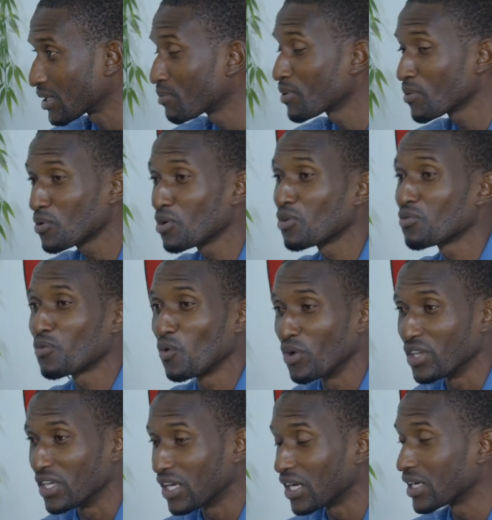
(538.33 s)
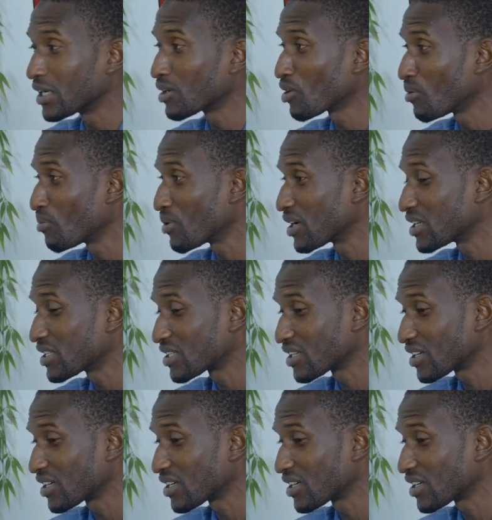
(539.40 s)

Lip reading: The people of Fonyi and the Comboys